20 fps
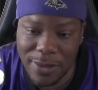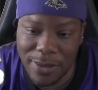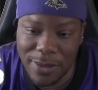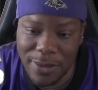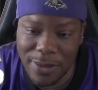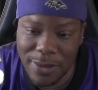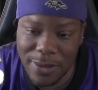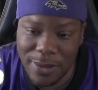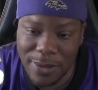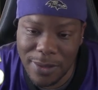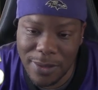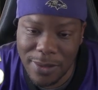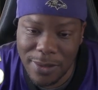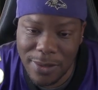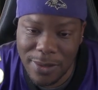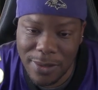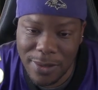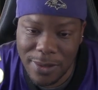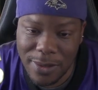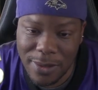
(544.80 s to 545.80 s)

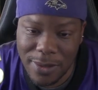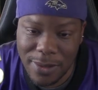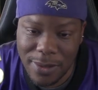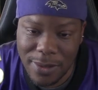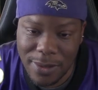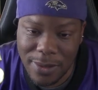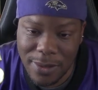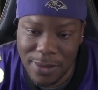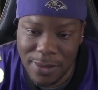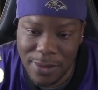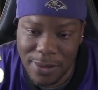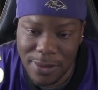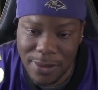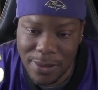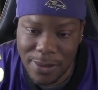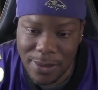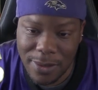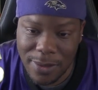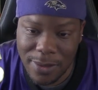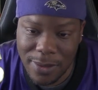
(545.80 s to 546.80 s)

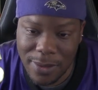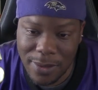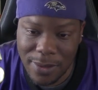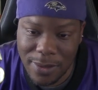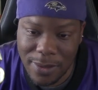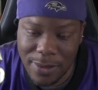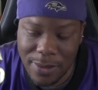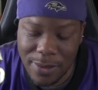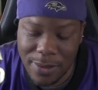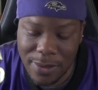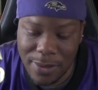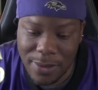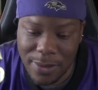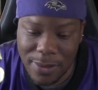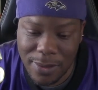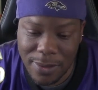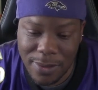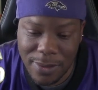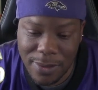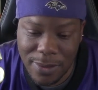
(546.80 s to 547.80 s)

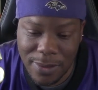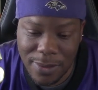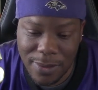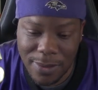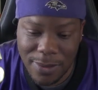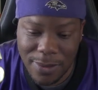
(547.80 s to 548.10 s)
No one is speaking in this clip.